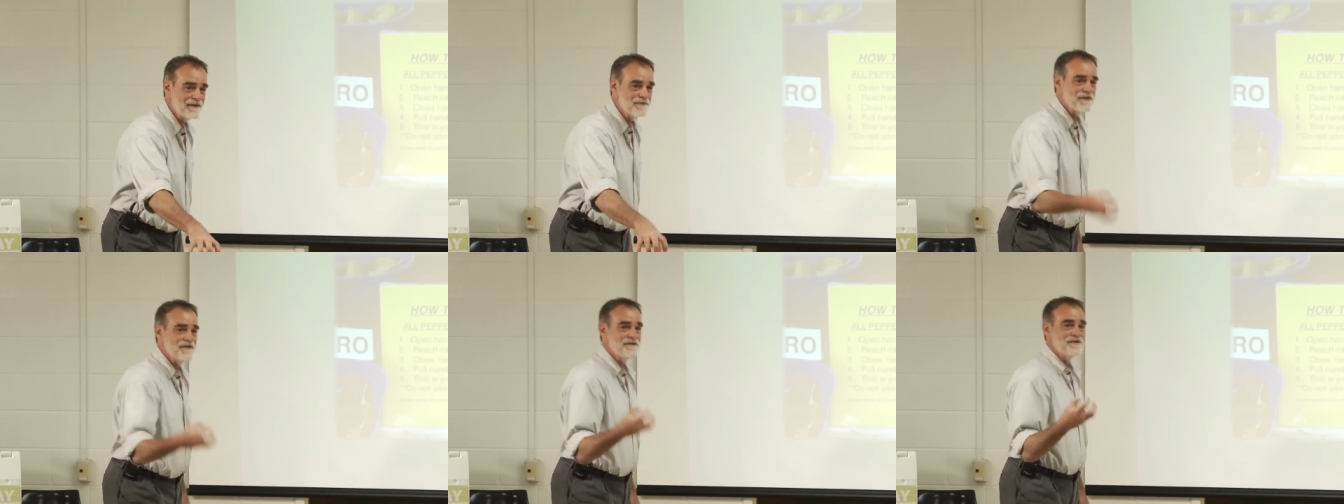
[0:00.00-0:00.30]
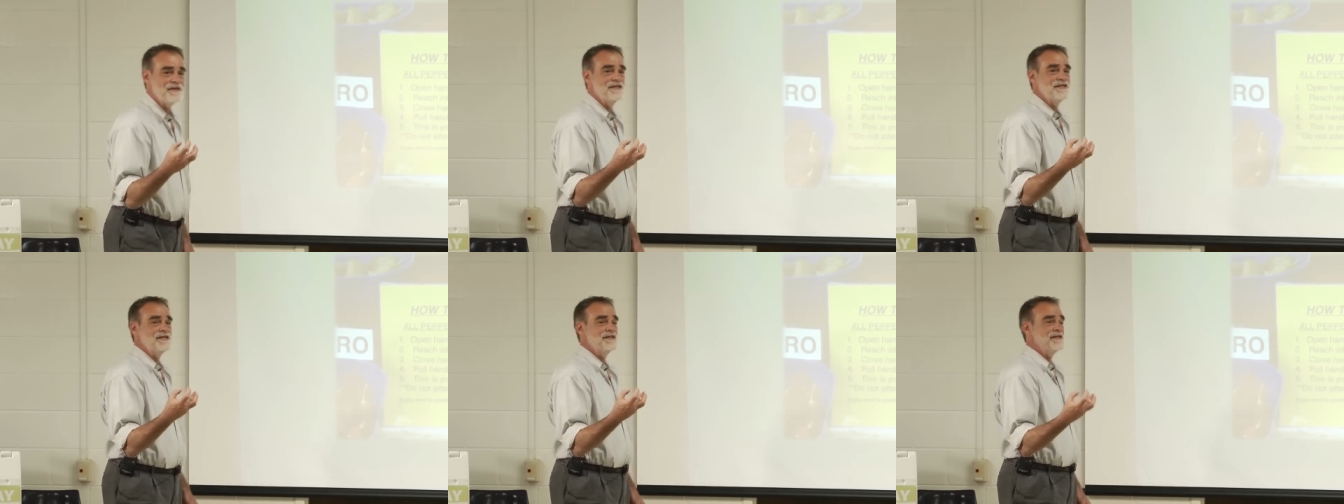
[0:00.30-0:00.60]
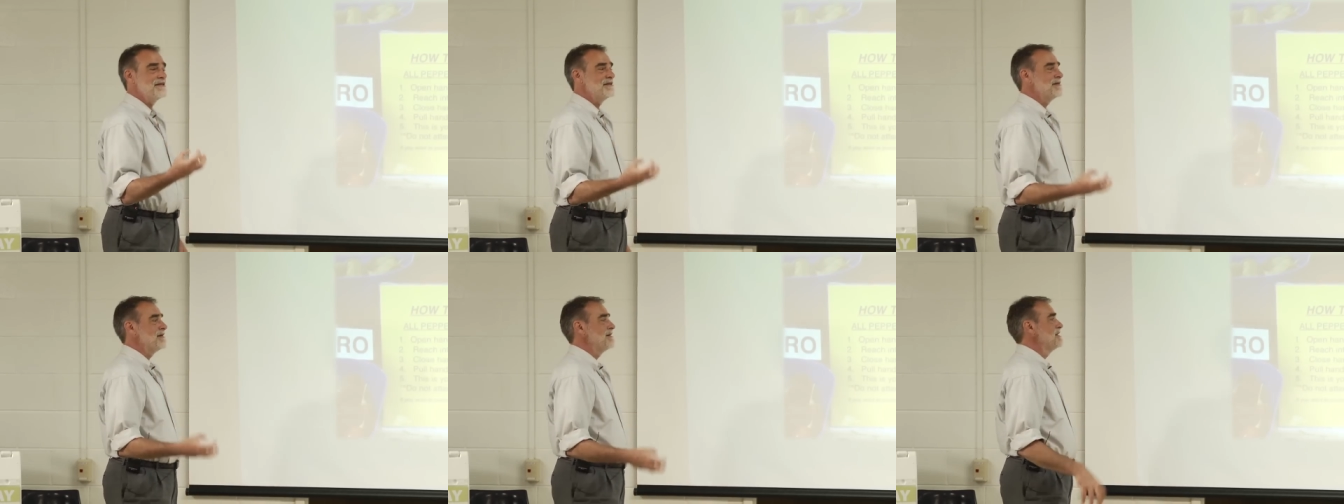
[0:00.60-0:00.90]
I'm gonna reach in.
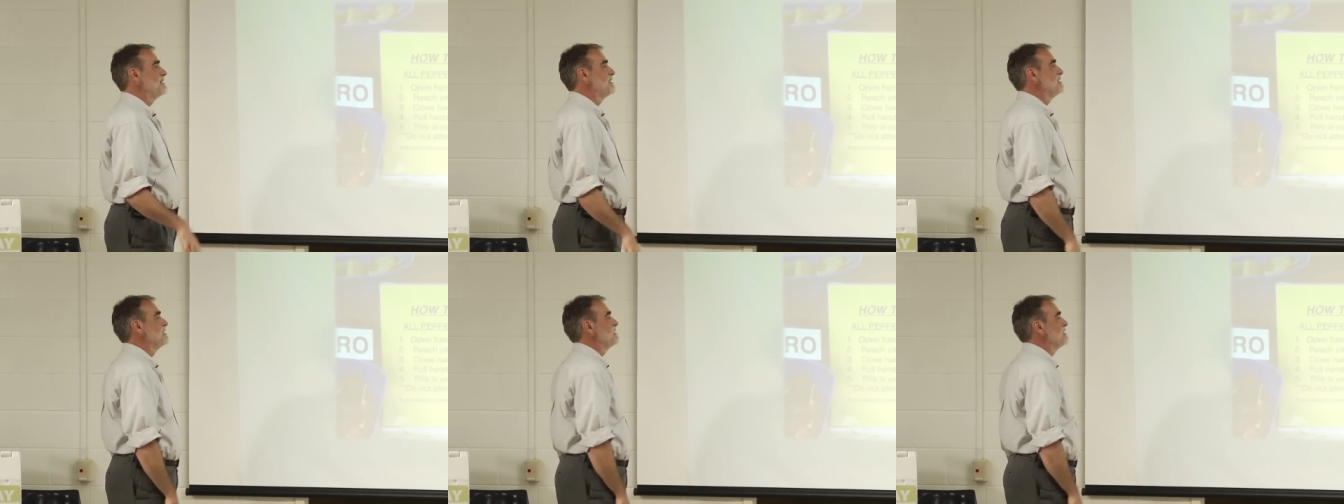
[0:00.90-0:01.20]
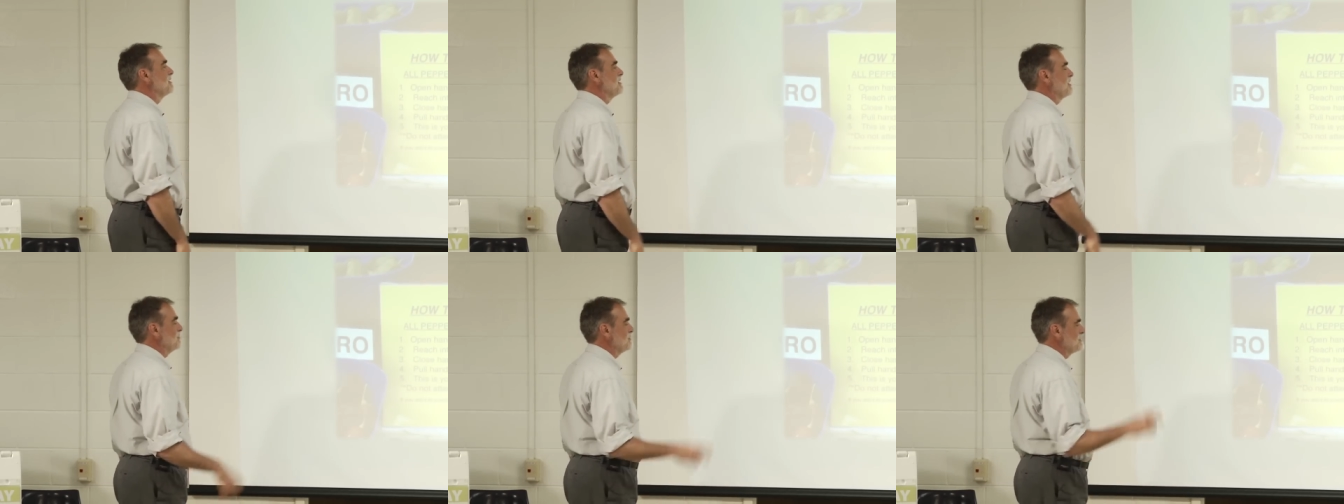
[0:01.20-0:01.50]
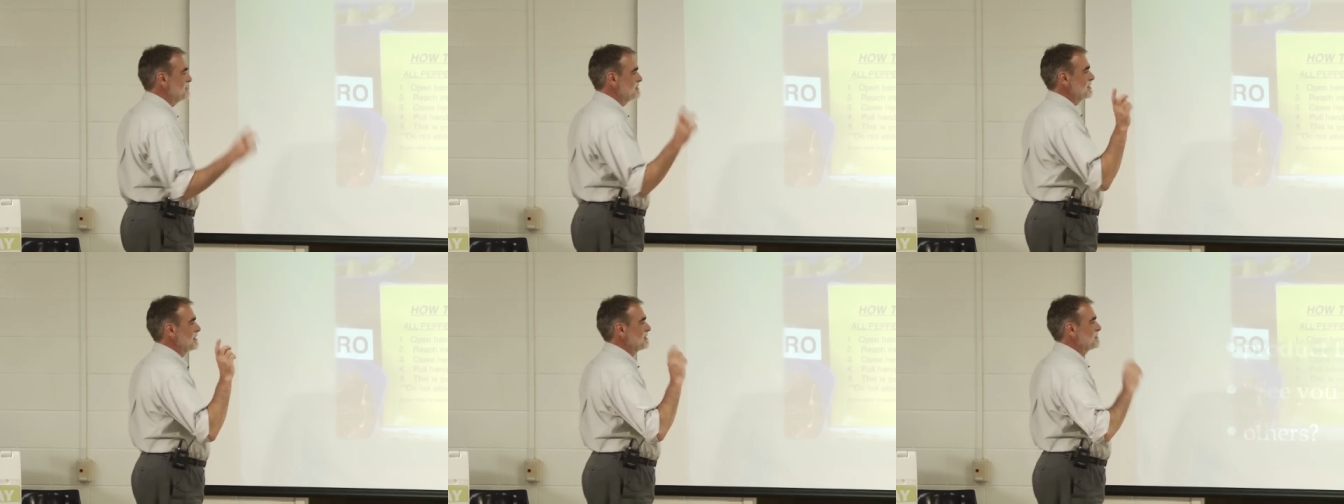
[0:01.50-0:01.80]
All right,
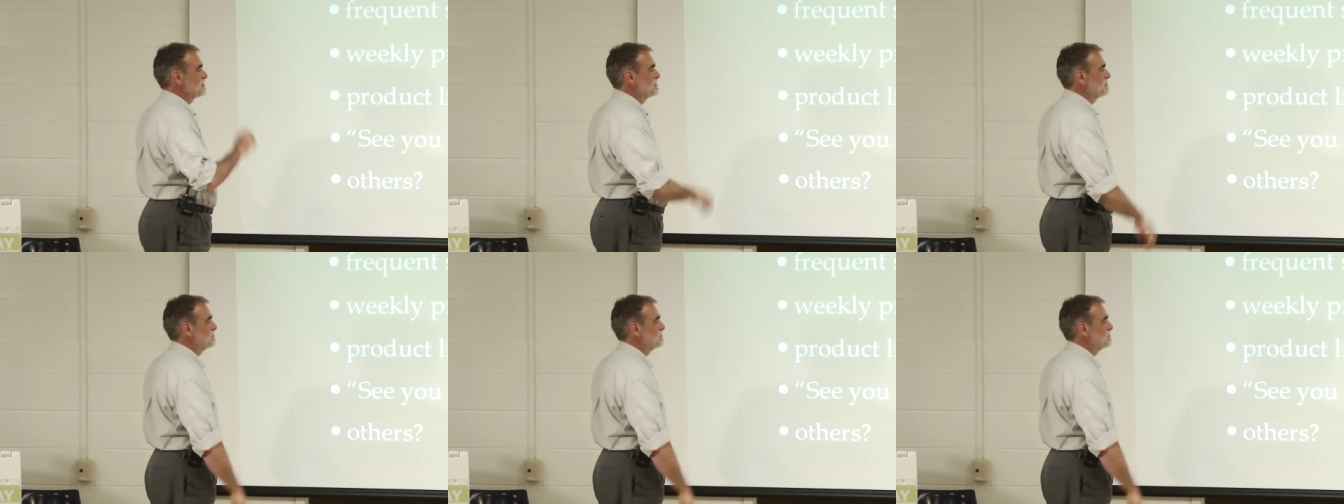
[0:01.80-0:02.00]
what's the next